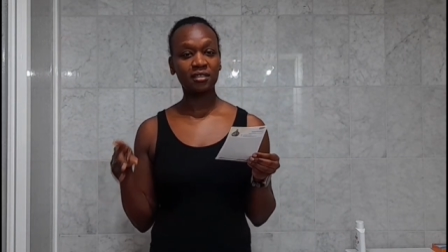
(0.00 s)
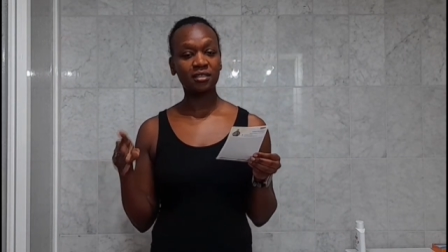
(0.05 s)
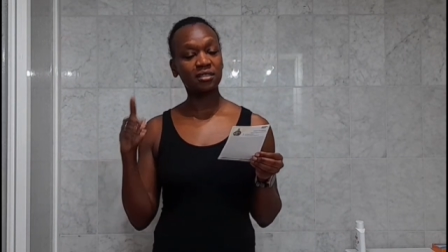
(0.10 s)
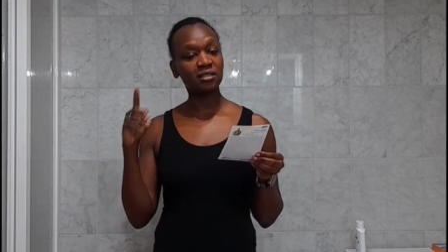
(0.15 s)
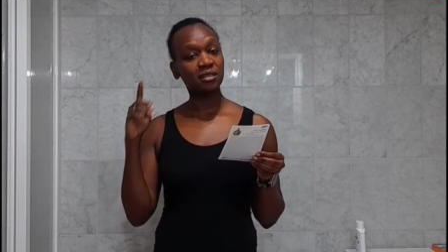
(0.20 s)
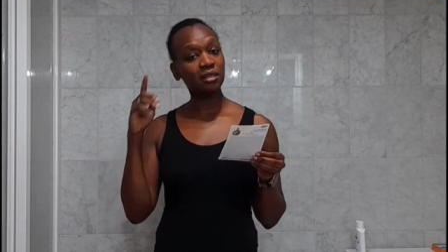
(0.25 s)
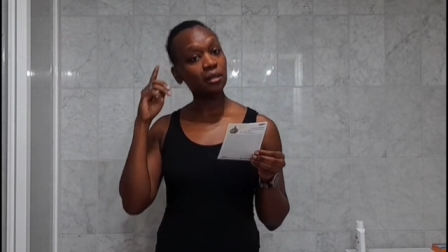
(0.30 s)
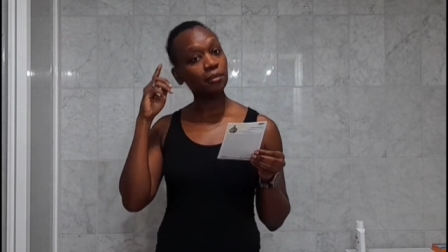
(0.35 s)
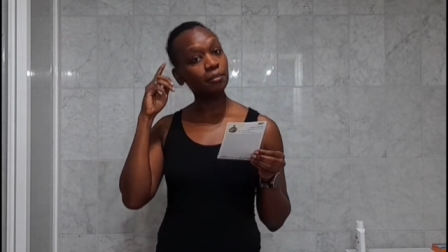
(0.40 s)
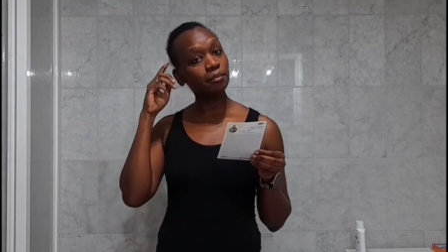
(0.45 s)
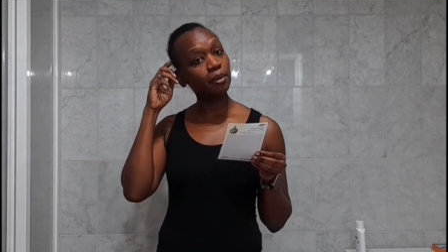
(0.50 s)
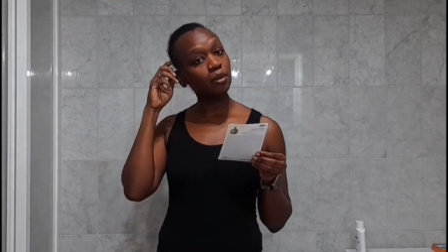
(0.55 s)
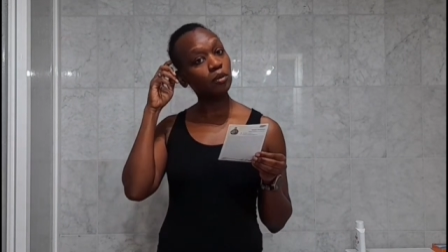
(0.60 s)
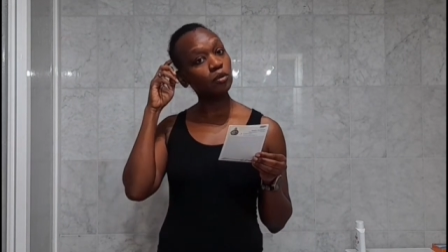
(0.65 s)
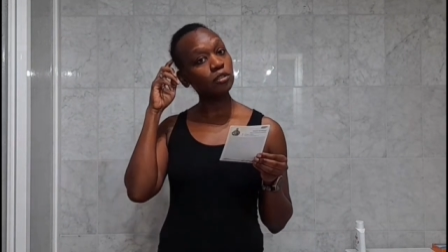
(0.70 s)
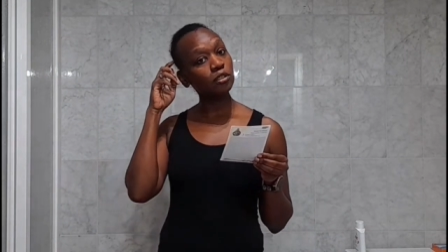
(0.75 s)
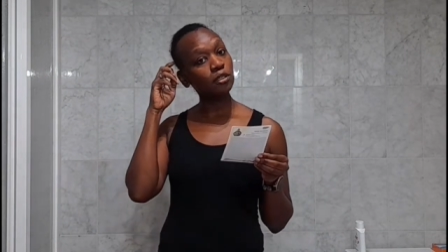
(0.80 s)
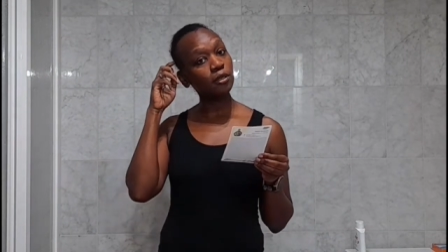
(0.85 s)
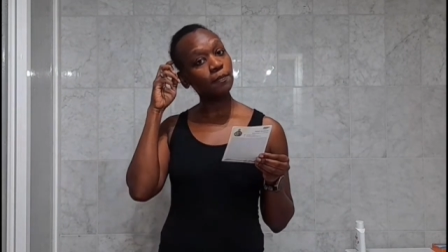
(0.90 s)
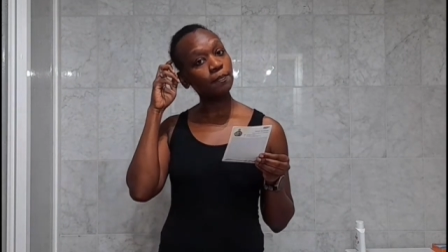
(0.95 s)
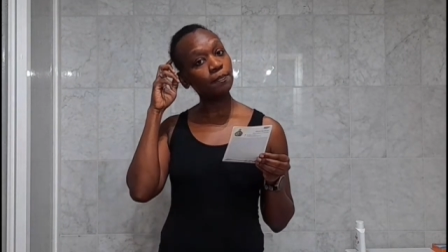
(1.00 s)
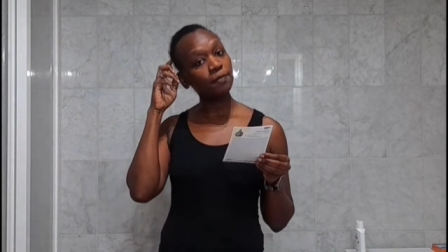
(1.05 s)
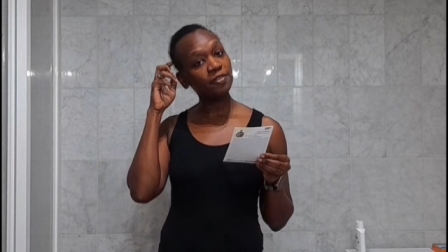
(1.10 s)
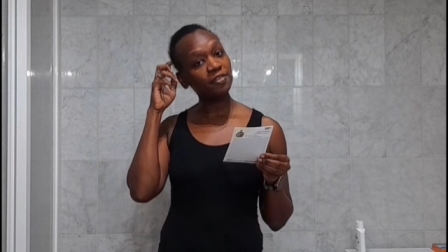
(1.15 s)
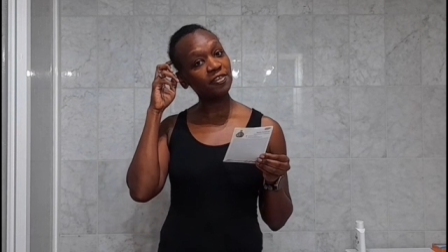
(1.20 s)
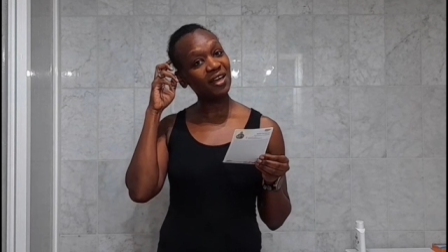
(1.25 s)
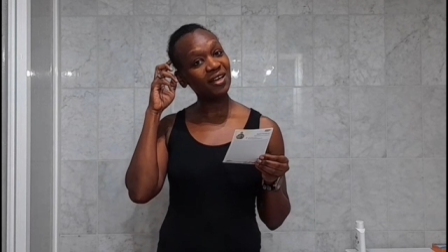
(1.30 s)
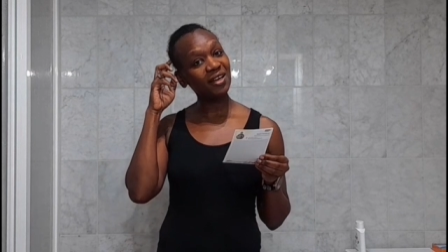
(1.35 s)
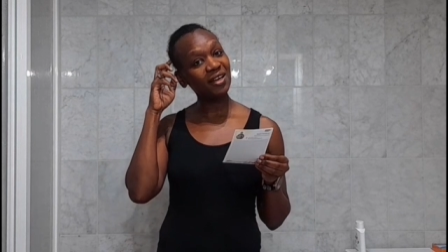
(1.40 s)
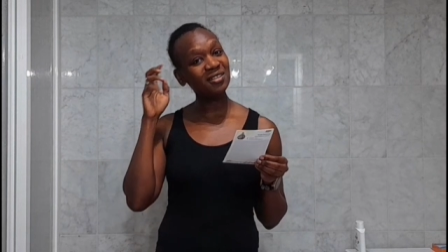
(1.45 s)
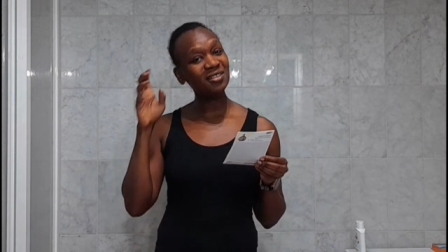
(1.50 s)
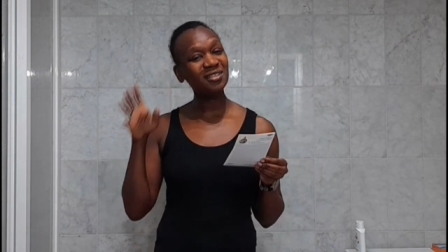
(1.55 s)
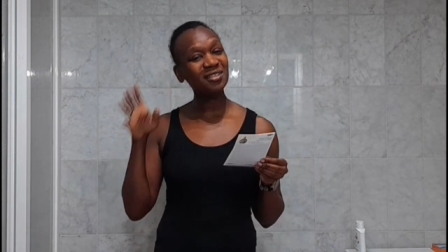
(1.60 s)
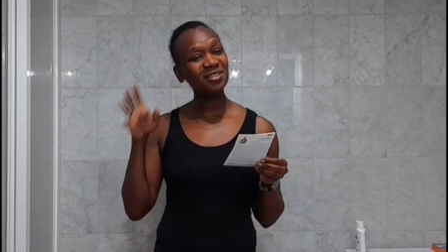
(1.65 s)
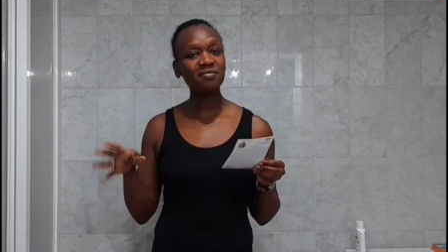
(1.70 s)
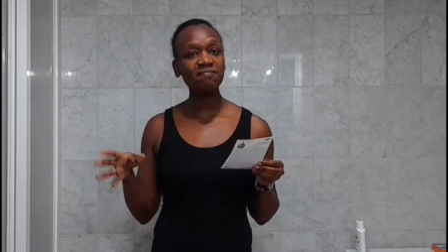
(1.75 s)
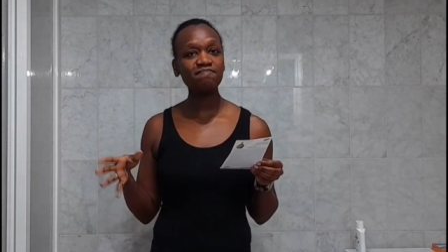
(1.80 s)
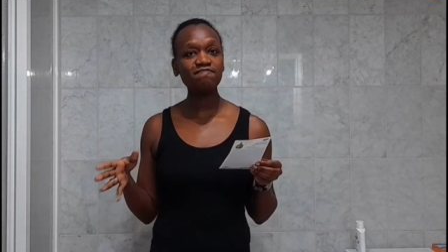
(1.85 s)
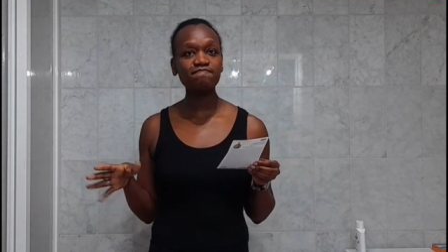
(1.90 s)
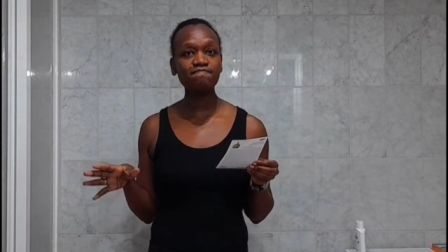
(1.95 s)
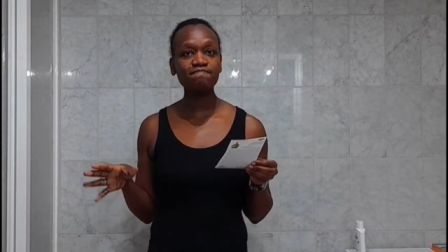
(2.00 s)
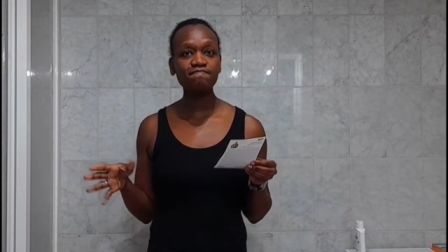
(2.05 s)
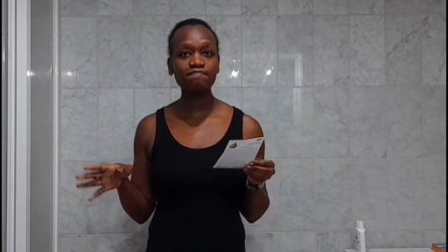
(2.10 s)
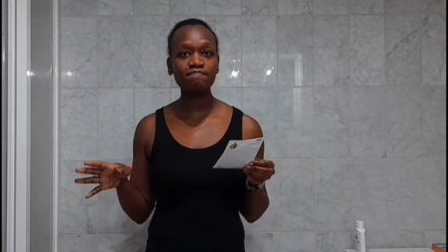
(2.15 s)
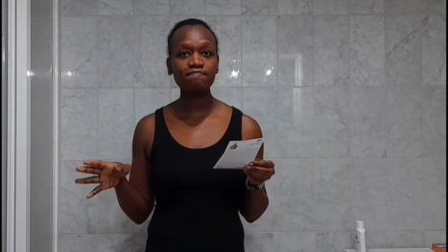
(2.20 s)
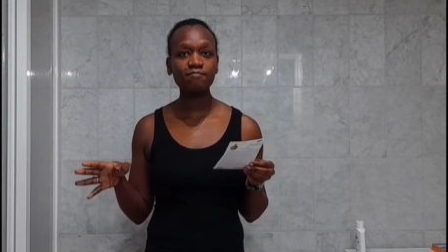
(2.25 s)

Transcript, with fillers: It's about um, 30,